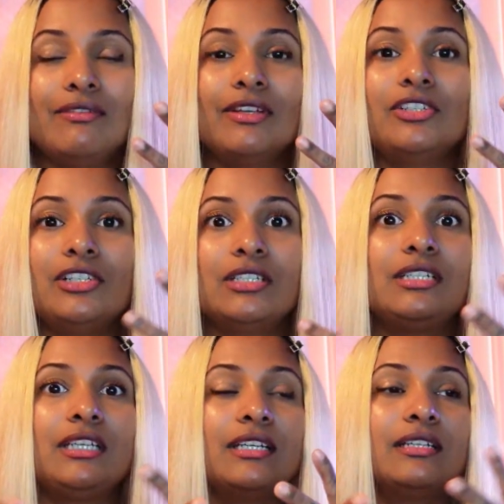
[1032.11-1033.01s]
Eventually your
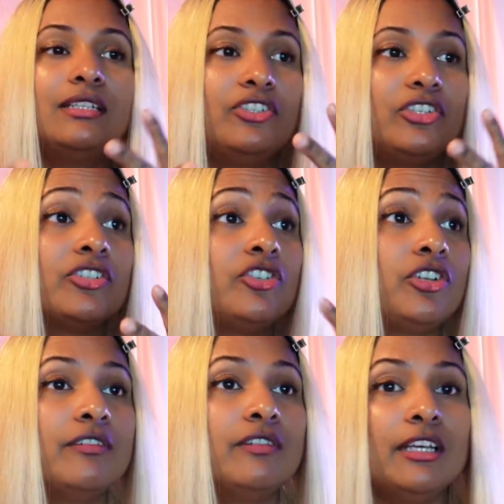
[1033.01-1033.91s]
skin is just
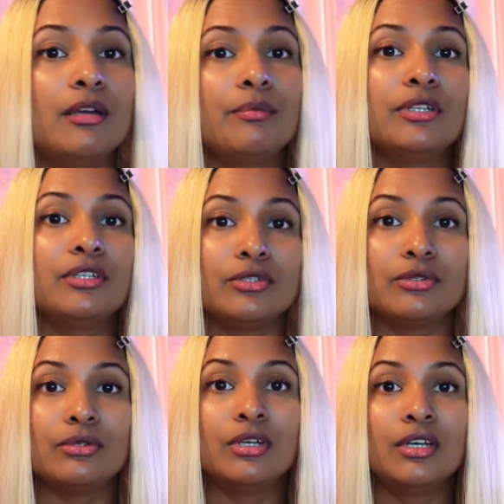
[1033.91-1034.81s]
shriveling up
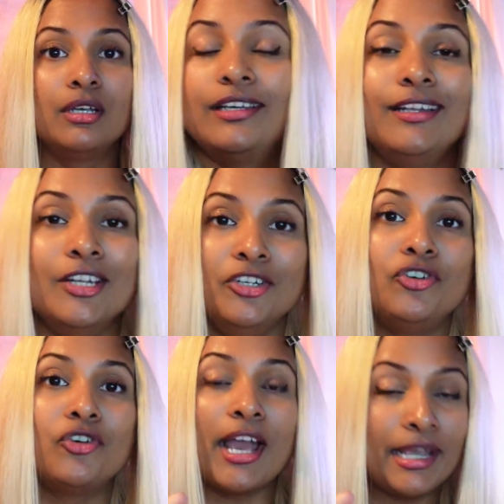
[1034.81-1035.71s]
into a
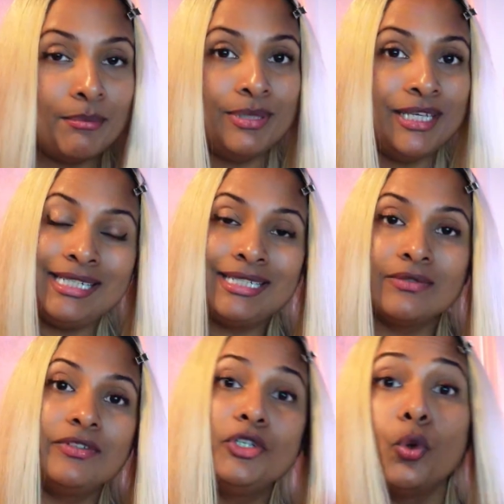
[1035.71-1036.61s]
dry piece
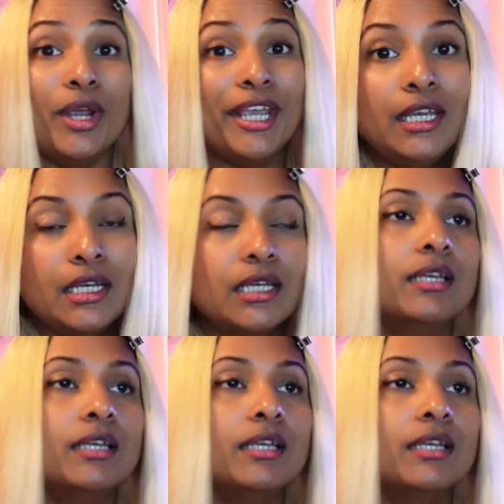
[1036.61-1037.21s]
of twig.